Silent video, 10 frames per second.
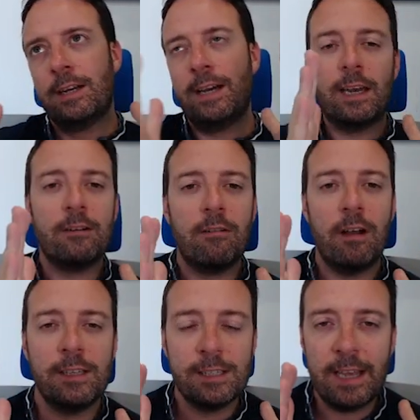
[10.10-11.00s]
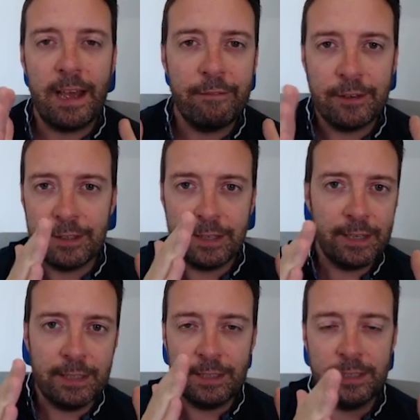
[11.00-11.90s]
categorizes
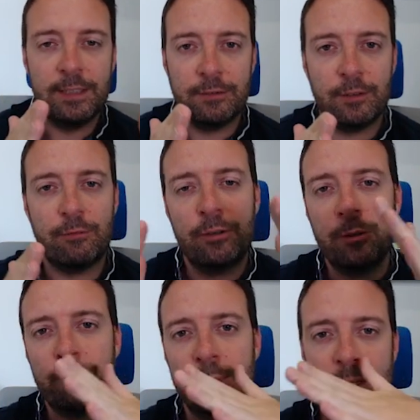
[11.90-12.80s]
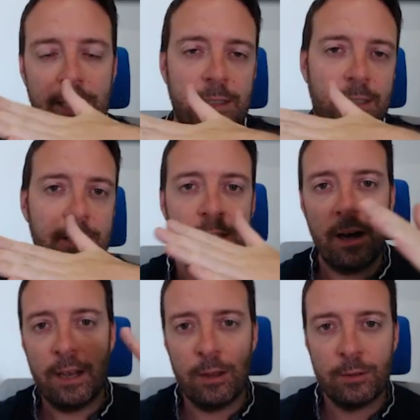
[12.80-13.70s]
everything into different groups and uh,
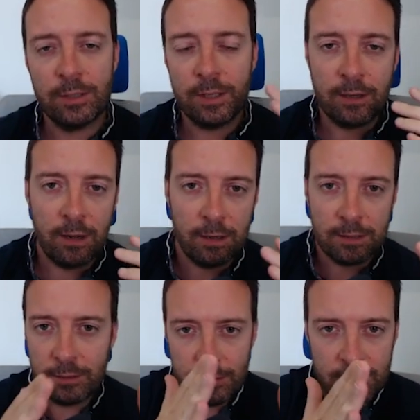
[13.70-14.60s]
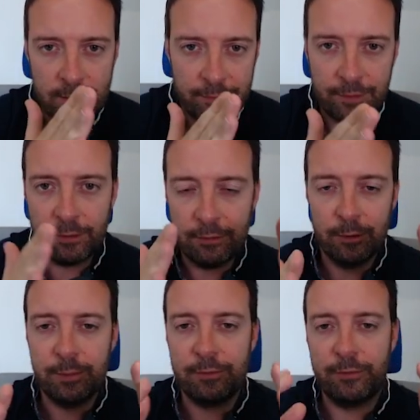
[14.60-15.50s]
silos, they're called. So just different
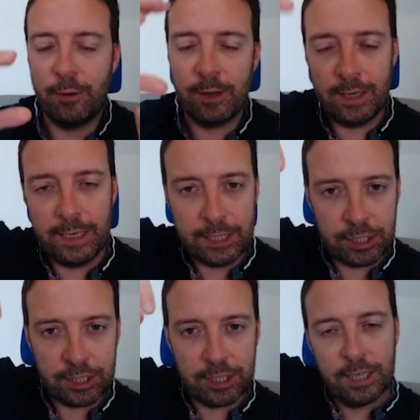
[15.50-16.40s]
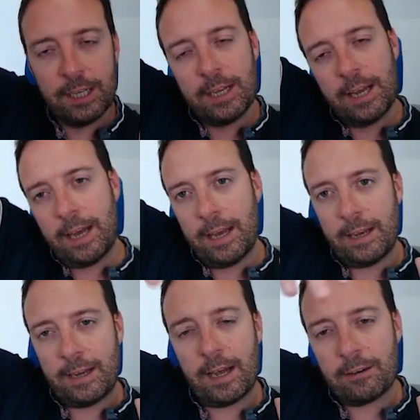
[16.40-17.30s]
groups for each uh,
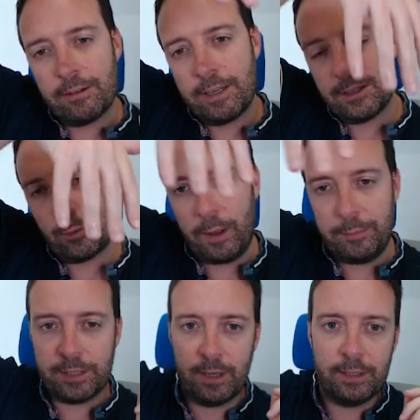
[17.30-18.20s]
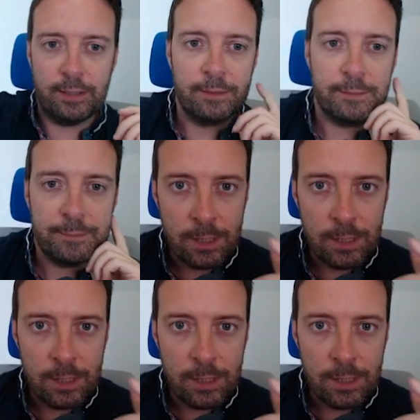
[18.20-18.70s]
category in your website.